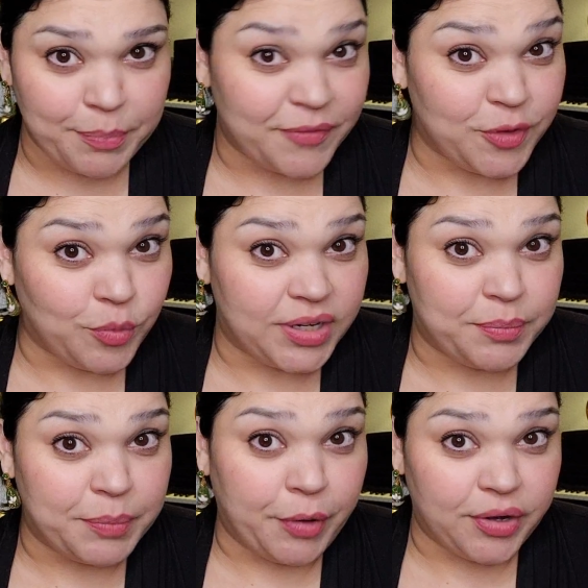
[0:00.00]
if you want to
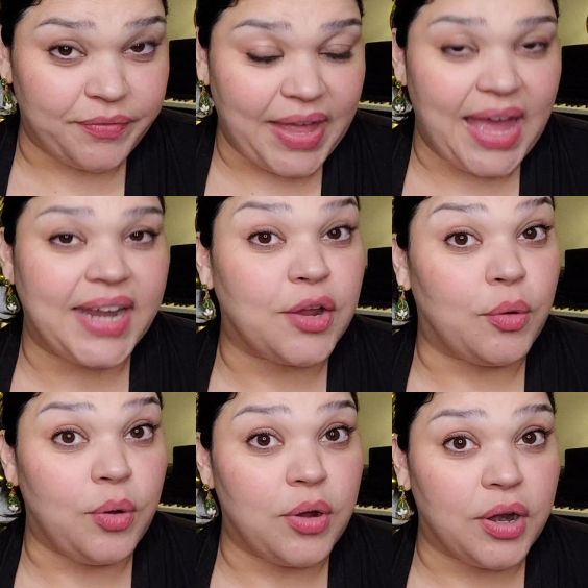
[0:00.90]
be part of that,
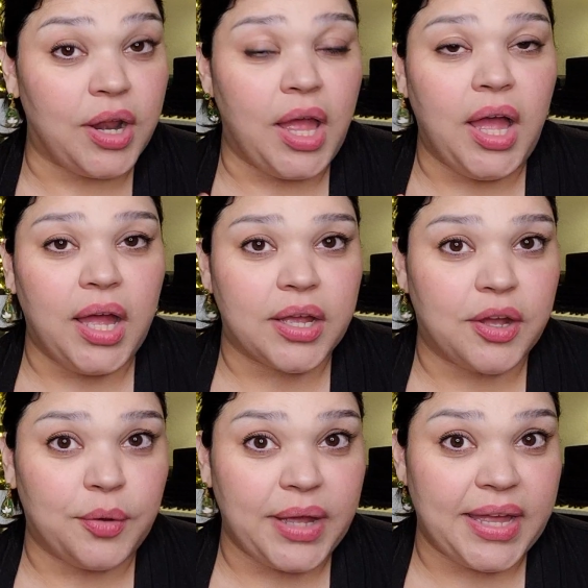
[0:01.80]
or
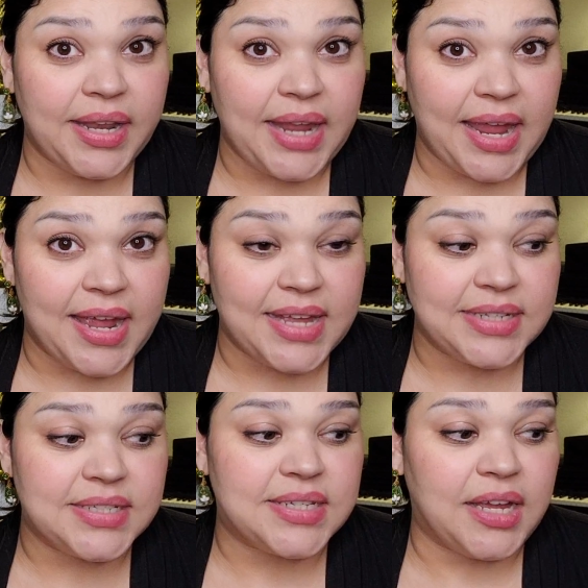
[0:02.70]
go ahead
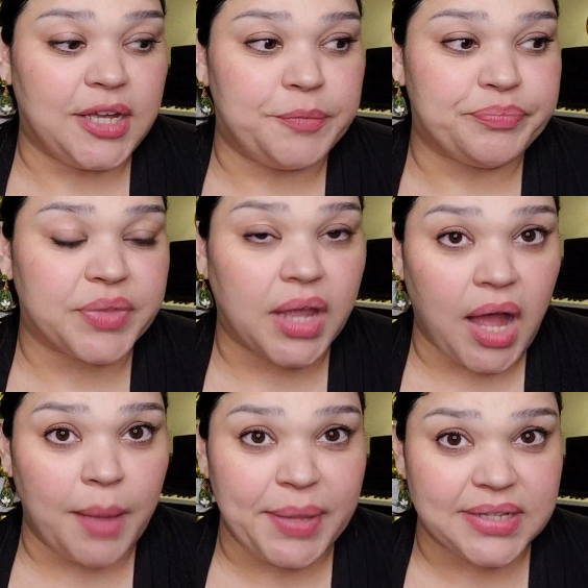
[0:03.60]
and
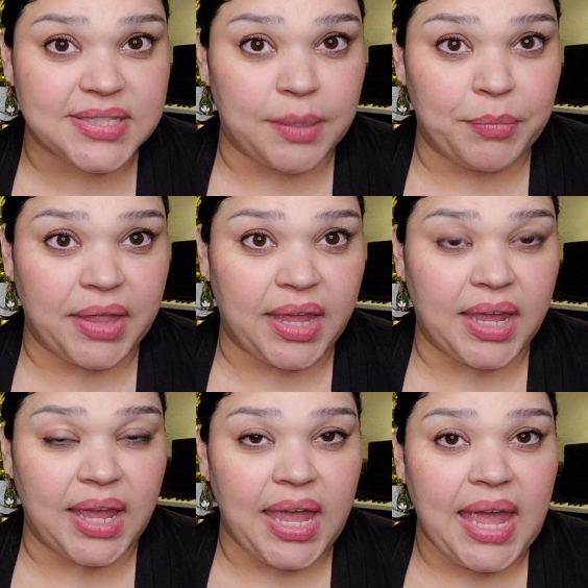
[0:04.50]
comment something,